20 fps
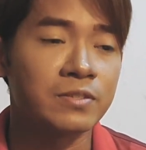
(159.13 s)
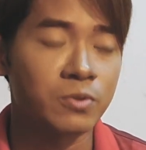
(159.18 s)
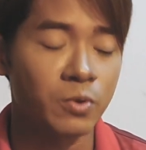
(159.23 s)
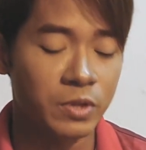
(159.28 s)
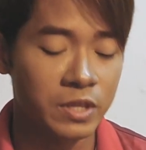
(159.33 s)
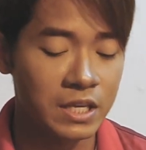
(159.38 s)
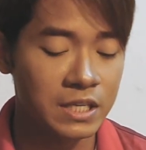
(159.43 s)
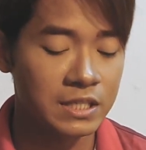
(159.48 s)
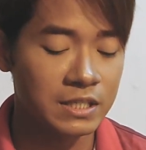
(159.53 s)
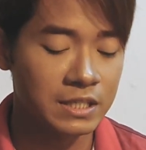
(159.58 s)
So
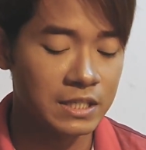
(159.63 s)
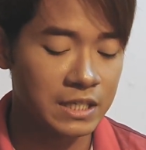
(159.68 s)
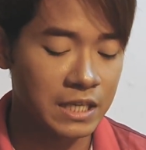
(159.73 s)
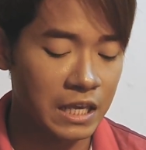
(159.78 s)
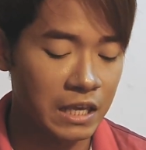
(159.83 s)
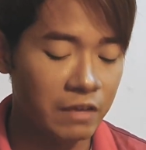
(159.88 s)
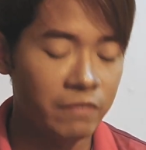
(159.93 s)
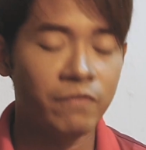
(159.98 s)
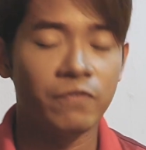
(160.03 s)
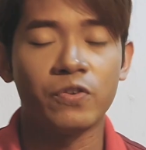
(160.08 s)
this
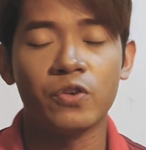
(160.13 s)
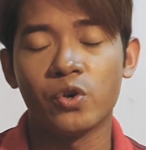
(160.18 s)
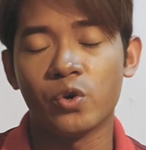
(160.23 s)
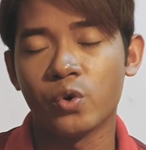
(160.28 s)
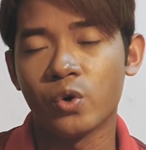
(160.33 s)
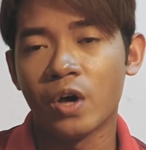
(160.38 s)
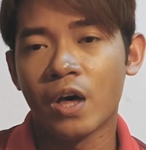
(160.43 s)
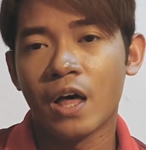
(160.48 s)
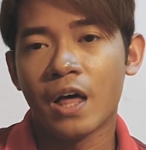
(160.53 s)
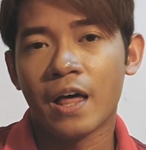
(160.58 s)
give
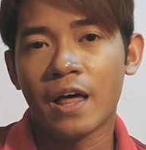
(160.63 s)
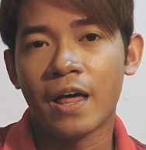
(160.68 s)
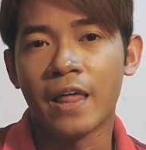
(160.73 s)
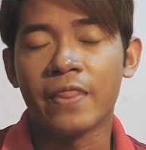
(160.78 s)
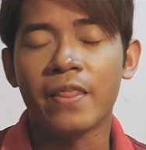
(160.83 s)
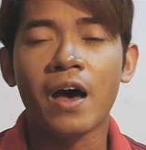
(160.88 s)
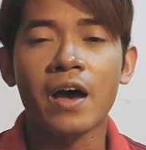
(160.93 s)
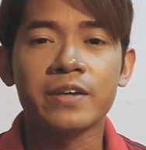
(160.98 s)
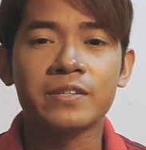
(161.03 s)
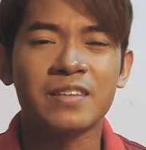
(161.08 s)
you a
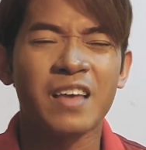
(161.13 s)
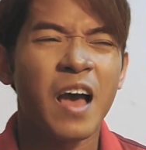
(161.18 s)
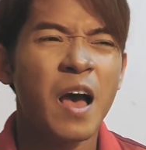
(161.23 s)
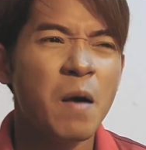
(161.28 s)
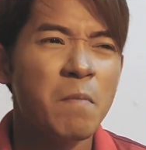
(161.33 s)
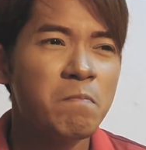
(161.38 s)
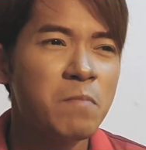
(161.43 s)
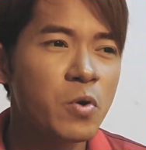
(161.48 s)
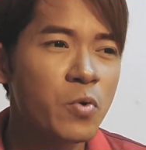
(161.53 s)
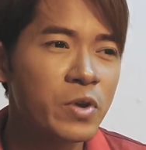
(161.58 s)
nice
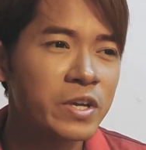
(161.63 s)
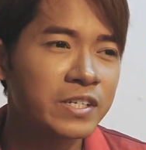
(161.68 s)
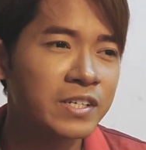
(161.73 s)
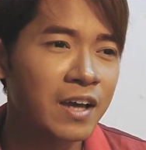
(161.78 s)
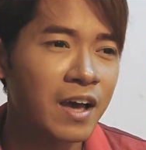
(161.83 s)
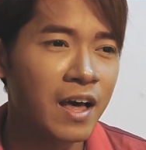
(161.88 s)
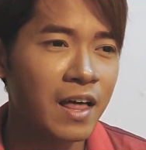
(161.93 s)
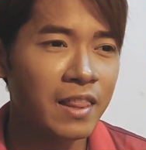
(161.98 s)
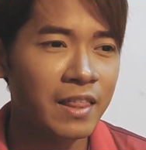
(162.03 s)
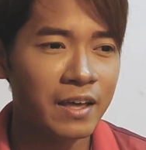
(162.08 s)
bluish
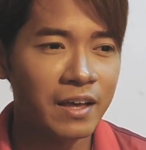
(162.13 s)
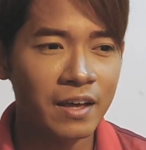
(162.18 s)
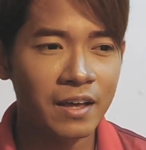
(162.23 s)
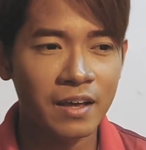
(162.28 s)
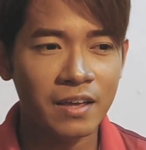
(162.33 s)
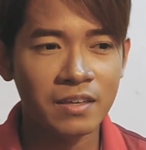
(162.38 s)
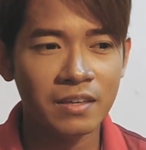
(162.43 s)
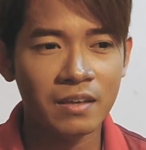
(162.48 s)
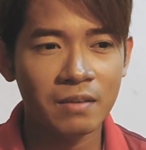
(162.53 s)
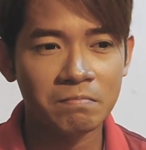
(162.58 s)

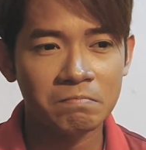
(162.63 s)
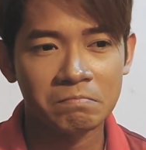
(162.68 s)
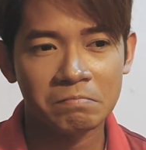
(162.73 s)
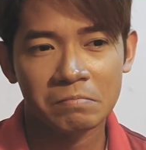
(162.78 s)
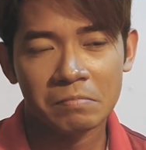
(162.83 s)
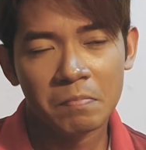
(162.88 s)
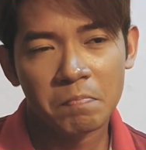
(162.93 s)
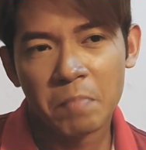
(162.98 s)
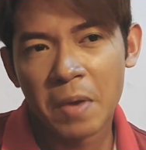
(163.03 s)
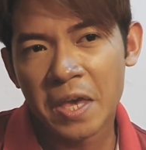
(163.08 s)
color,
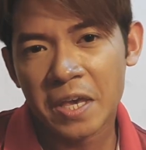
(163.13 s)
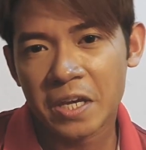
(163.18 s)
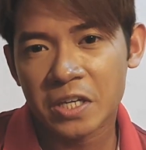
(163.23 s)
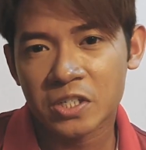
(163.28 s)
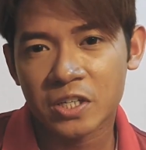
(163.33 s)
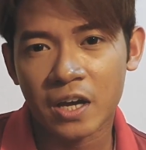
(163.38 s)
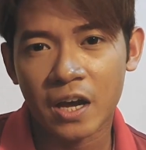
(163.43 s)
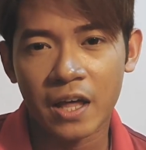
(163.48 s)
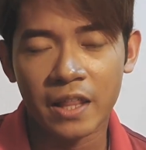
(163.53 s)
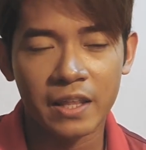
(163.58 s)

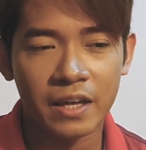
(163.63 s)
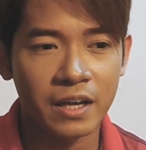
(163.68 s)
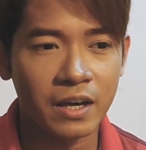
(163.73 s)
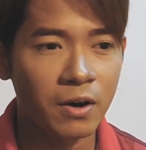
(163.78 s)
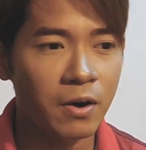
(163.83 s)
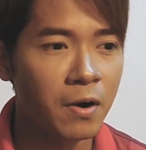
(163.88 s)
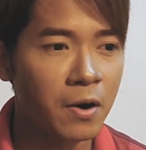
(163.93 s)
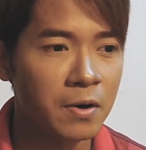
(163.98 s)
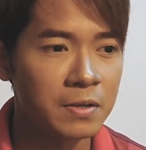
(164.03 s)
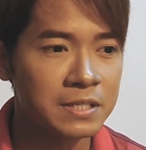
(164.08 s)
pinkish
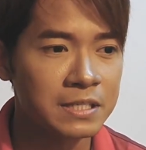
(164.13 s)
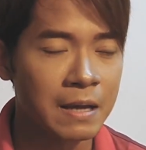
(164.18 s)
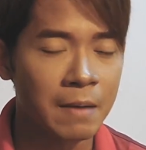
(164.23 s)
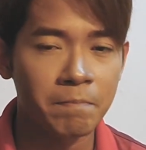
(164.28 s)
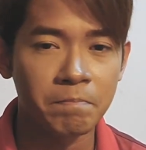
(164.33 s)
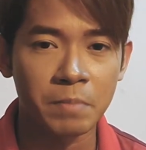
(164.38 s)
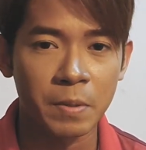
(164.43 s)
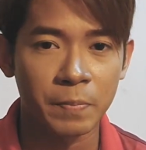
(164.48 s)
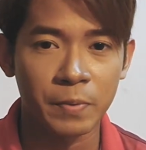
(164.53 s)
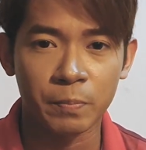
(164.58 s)
color, or
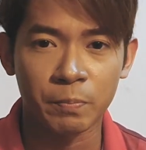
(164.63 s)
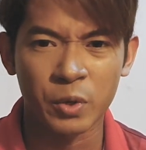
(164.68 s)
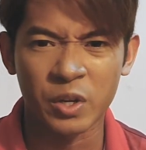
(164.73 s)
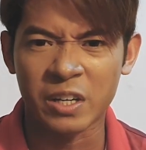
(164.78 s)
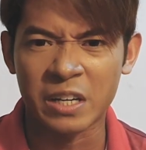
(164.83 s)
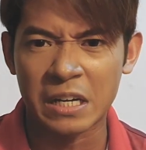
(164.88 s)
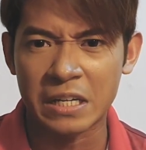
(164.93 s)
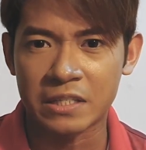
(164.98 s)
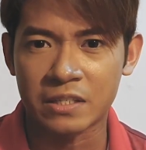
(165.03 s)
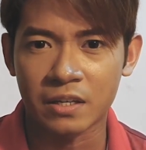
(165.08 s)
some people
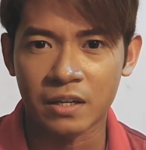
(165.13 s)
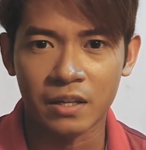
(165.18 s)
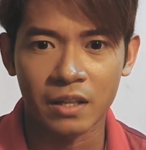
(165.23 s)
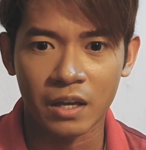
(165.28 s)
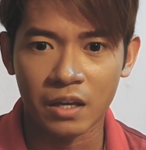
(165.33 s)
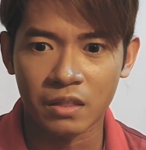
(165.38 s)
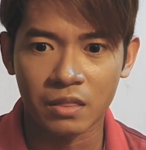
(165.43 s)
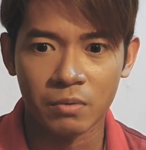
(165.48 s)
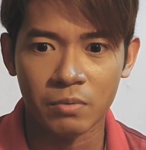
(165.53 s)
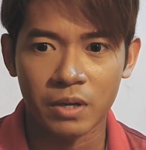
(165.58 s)
put glitter
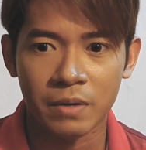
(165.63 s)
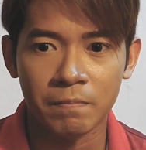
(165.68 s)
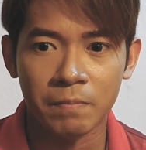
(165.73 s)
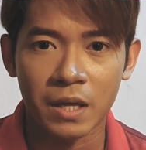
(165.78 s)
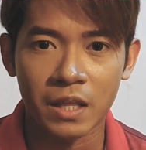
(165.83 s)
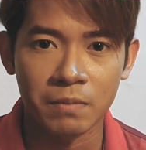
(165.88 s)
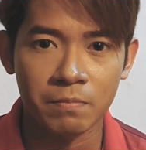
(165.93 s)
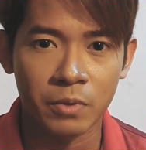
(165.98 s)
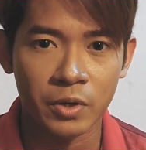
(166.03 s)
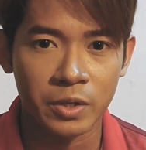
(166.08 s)
like the one in
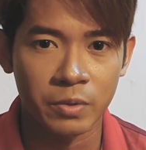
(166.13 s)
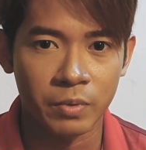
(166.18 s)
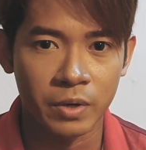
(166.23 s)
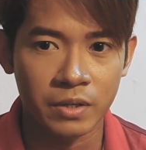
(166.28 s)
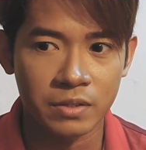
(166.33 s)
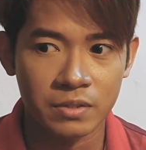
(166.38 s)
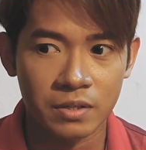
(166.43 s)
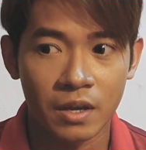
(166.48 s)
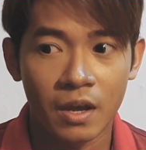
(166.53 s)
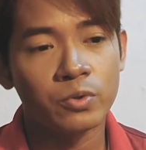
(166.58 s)
Bath and Body Works.